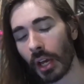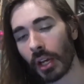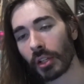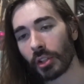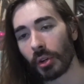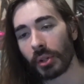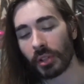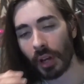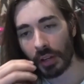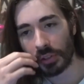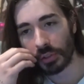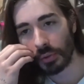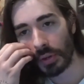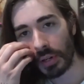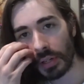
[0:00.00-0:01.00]
So he's on
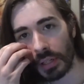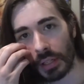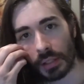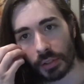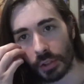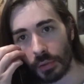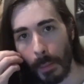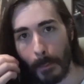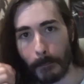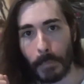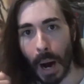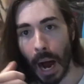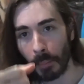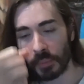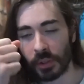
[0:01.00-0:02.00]
screen, he just
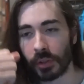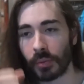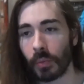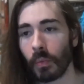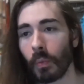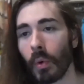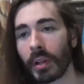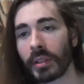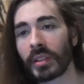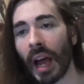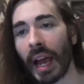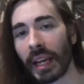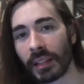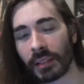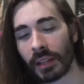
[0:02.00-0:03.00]
bops one
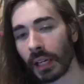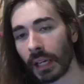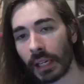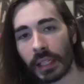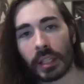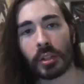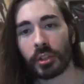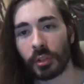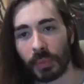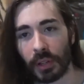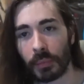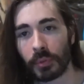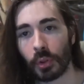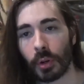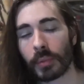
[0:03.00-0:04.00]
titan, kills him and
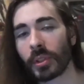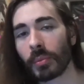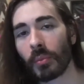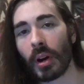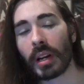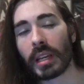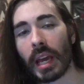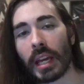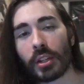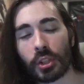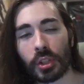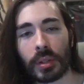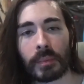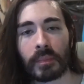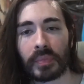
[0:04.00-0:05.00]
absorbs some
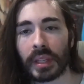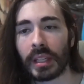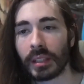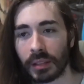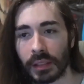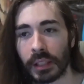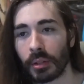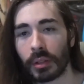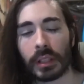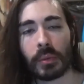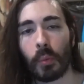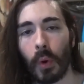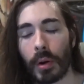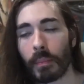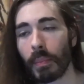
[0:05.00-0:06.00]
radiation. He's literally
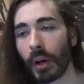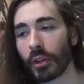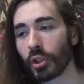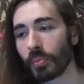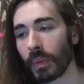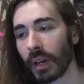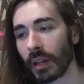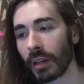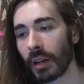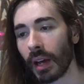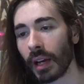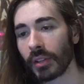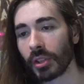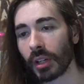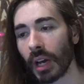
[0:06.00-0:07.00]
one punch man
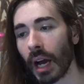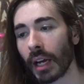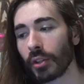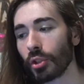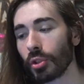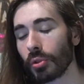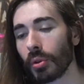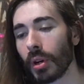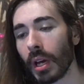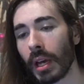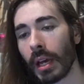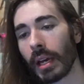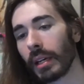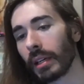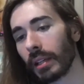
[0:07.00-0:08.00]
as a kaiju.
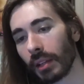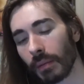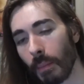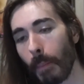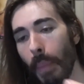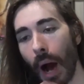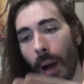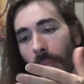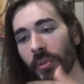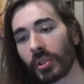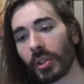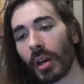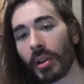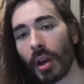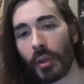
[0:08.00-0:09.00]
He then
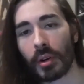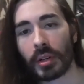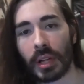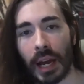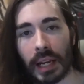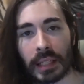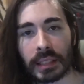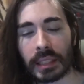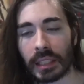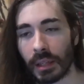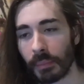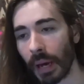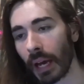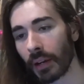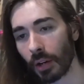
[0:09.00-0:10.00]
bops another Titan
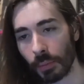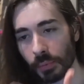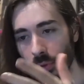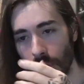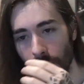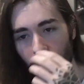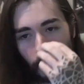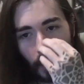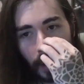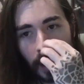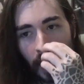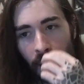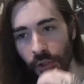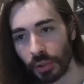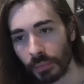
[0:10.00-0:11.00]
Tiamat, absorbs some
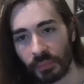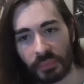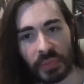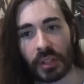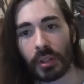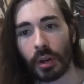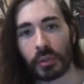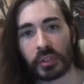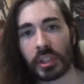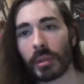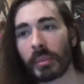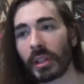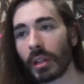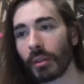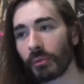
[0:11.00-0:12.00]
radiation, then you don't see
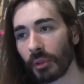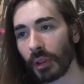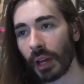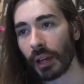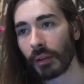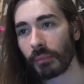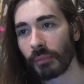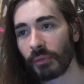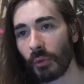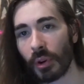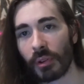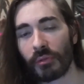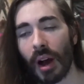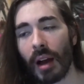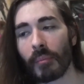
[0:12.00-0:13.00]
him again for like
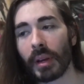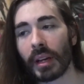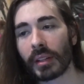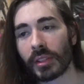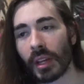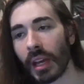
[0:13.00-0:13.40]
45 minutes.